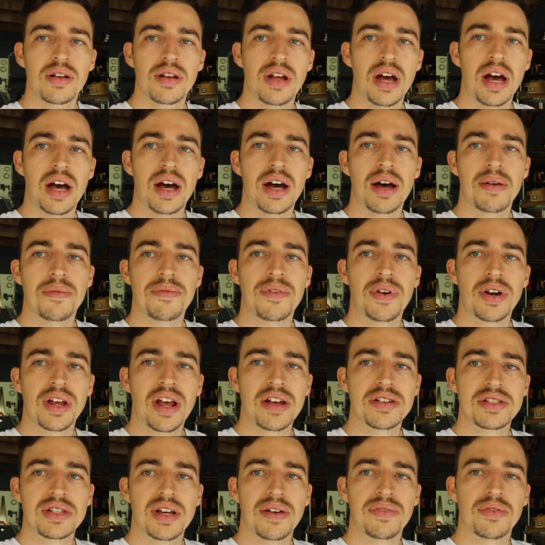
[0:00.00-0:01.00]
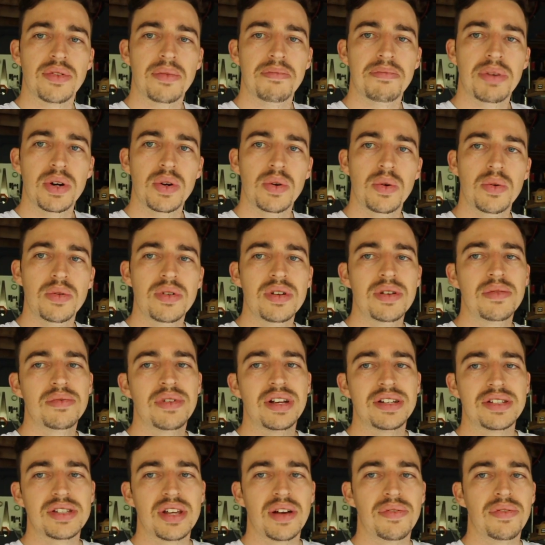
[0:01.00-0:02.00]
finding out stuff to build,
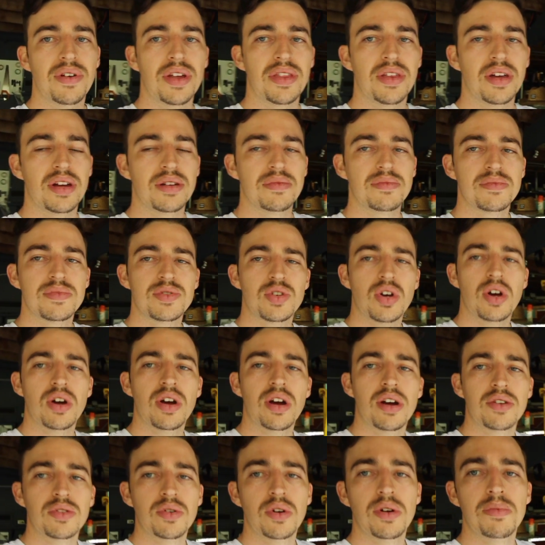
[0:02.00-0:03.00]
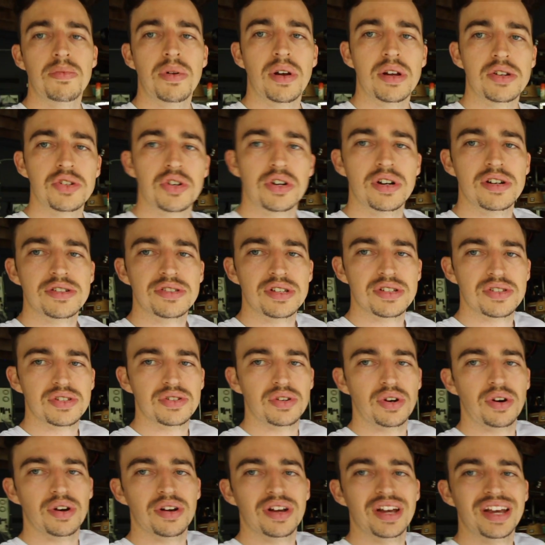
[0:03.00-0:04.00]
stuff like that. So I do apologise, it's
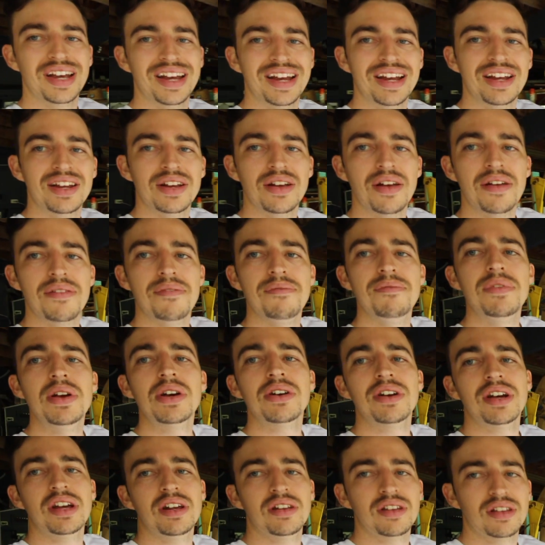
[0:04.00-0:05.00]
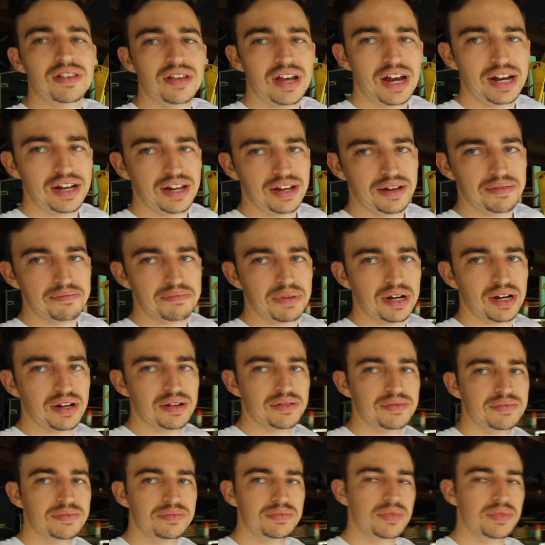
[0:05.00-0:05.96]
not very entertaining, but